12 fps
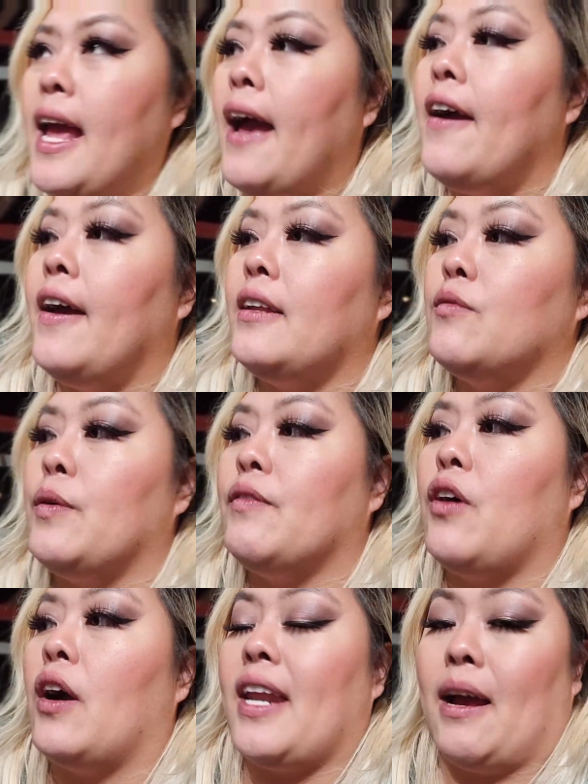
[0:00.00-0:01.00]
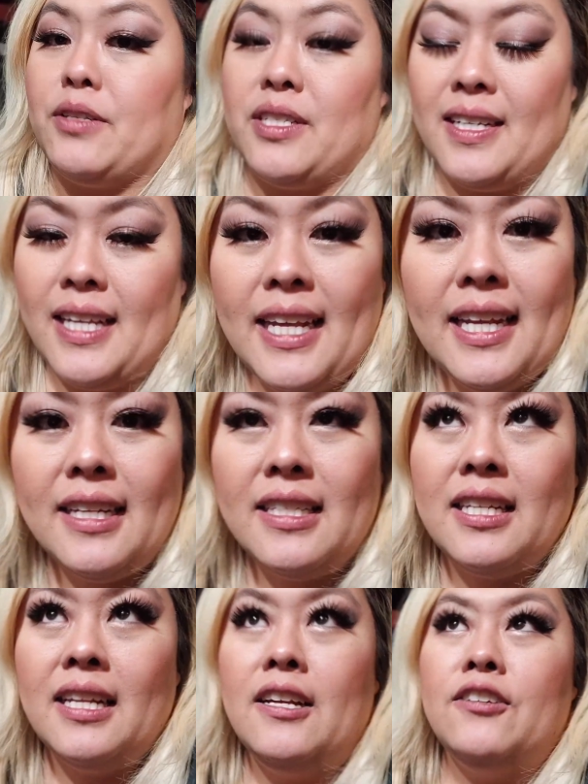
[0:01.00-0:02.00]
And we've gone out to
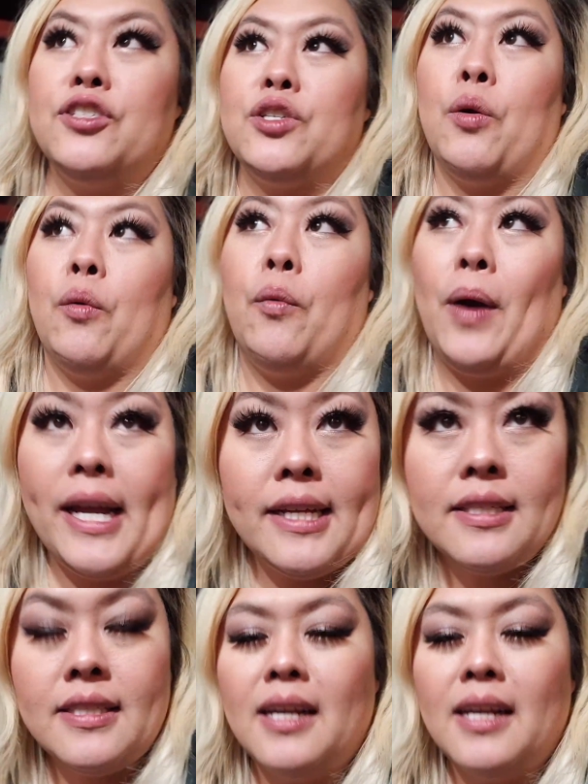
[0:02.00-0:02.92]
eat twice